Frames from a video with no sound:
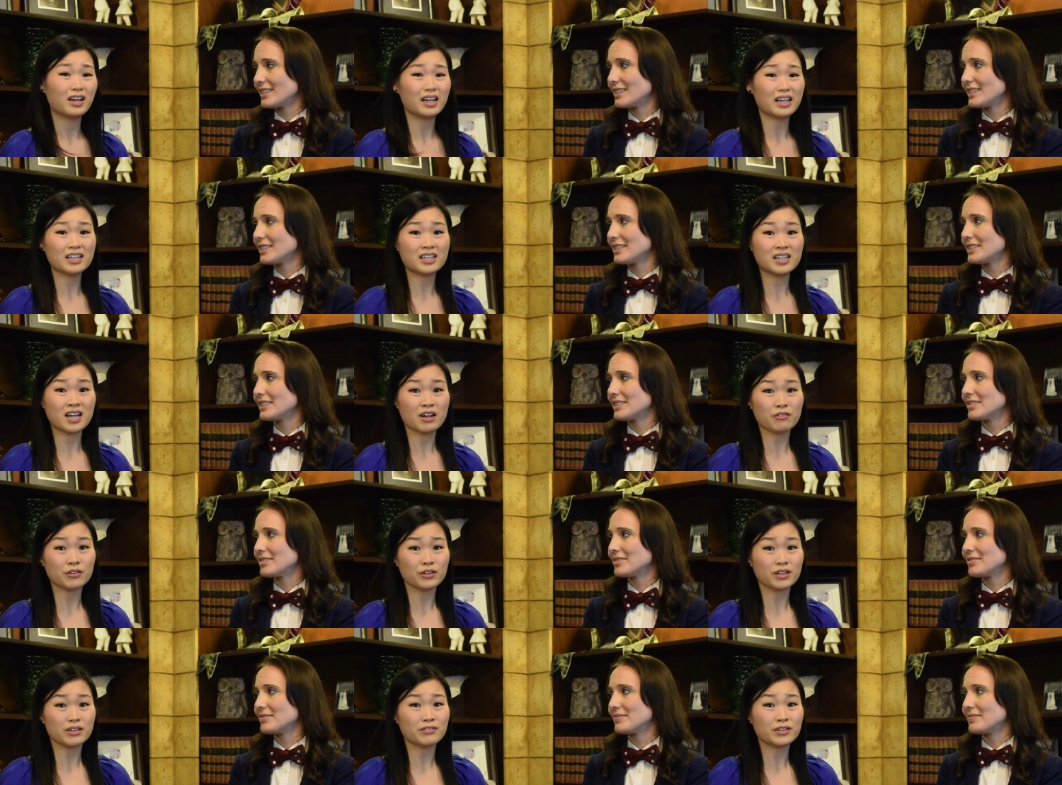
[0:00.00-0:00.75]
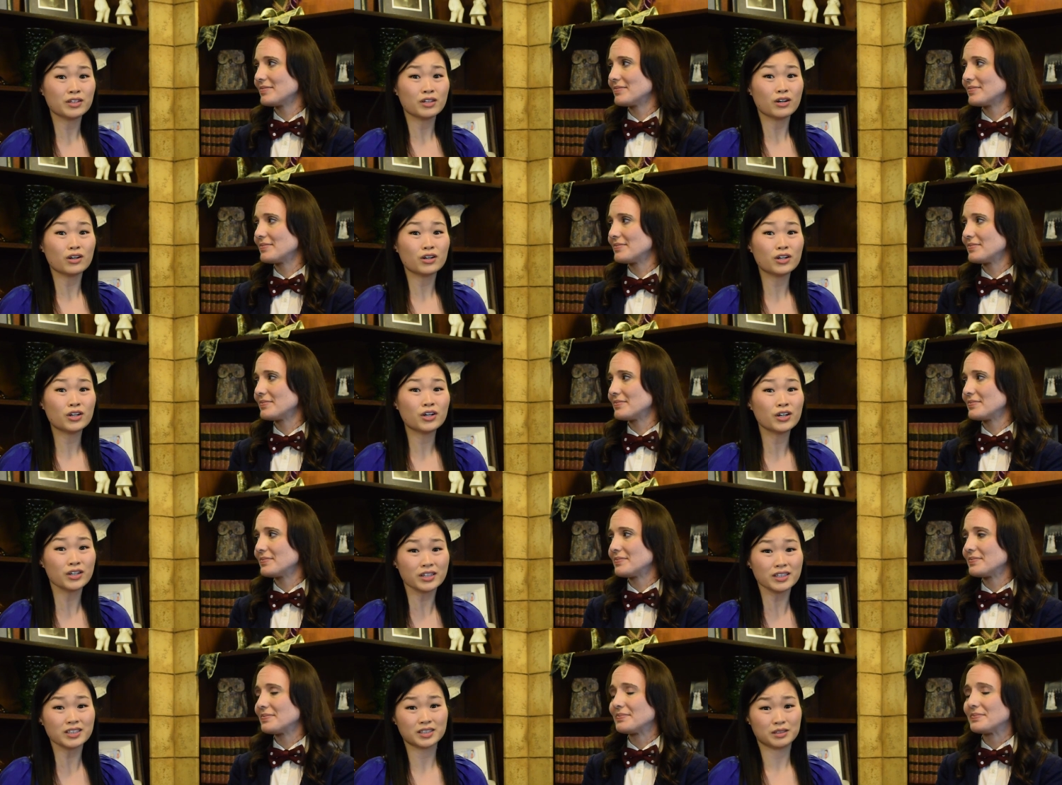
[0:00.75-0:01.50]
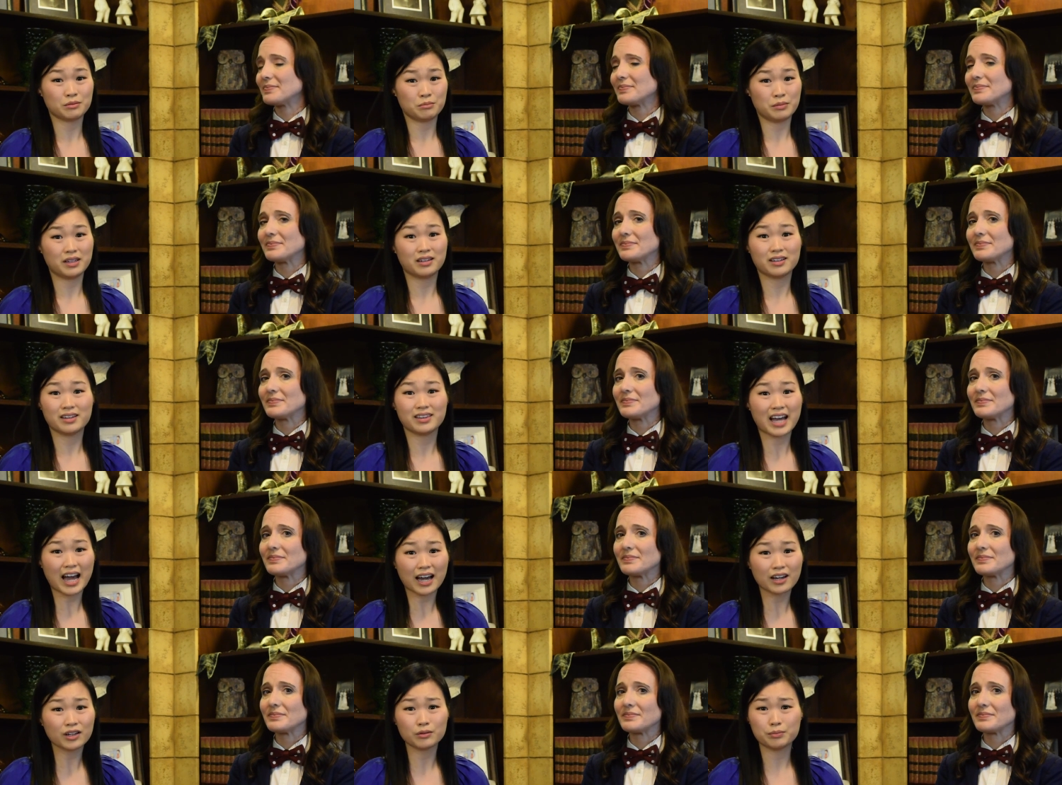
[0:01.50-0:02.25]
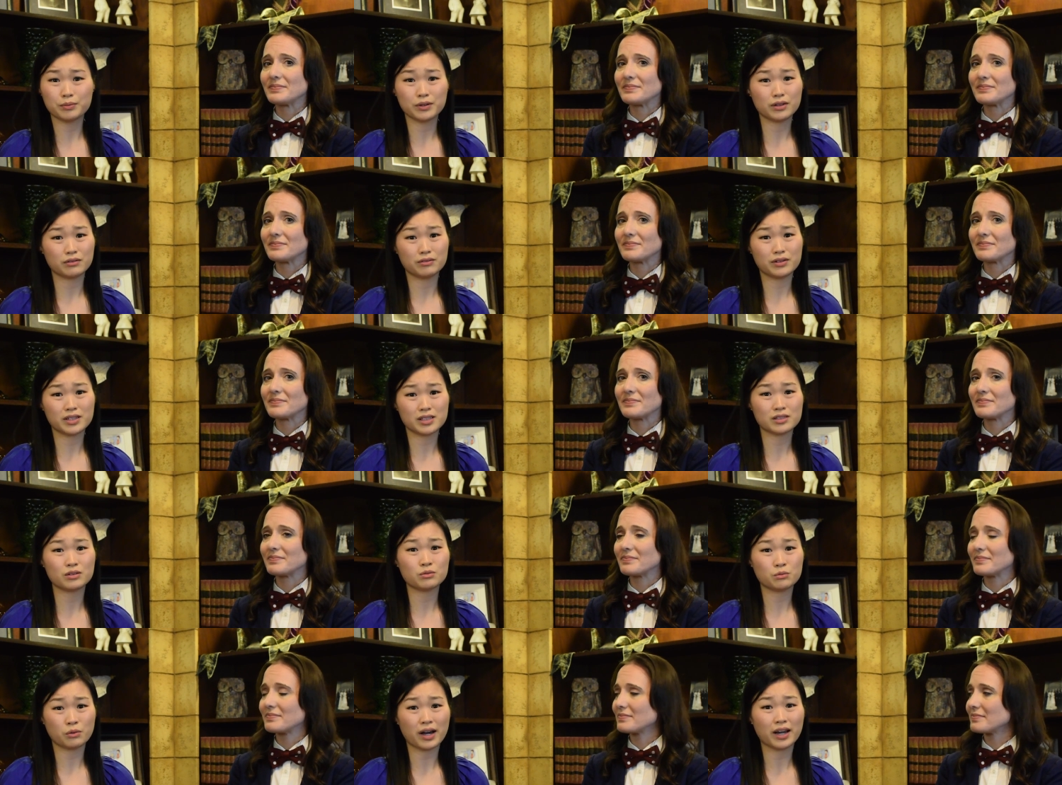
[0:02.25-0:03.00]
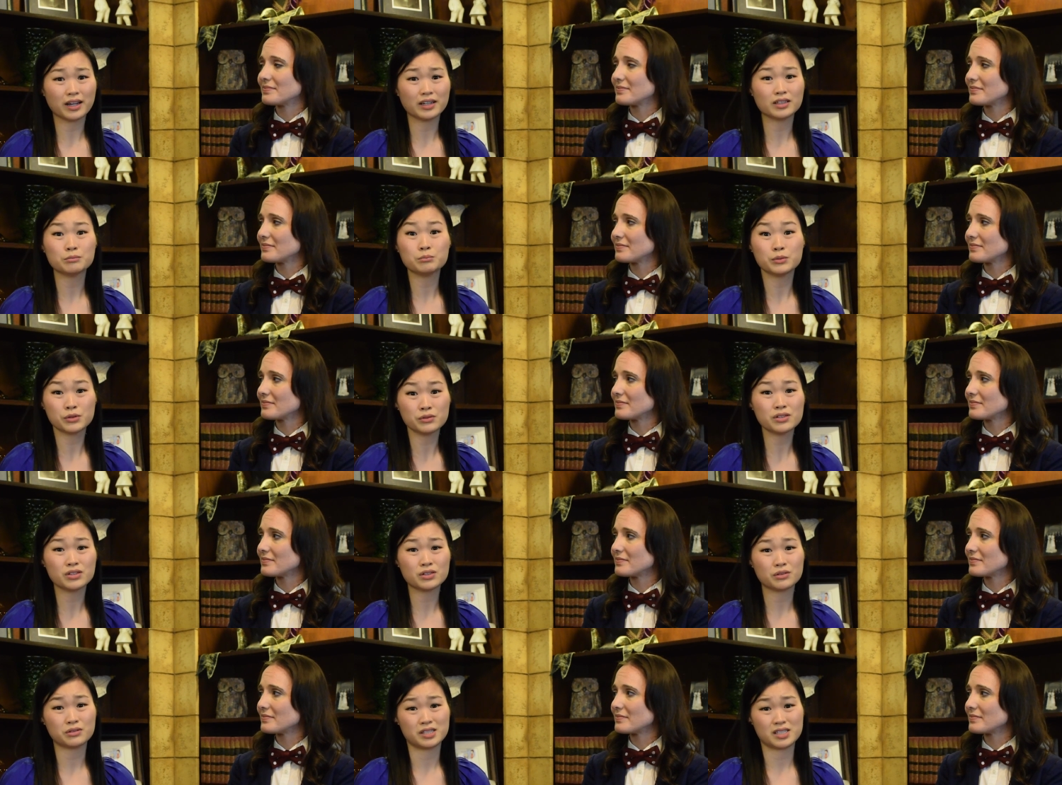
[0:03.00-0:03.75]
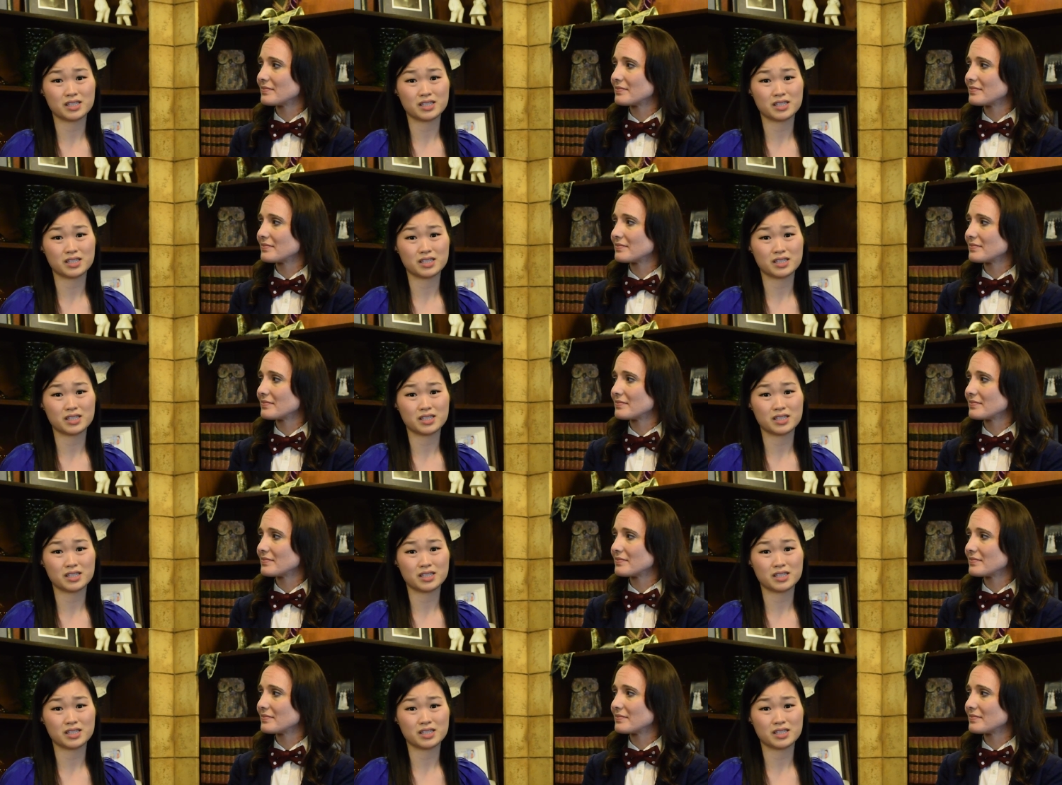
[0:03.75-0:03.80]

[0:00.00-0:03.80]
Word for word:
Speaker 1: It never even occurred to me that that could be the reason why the moonstone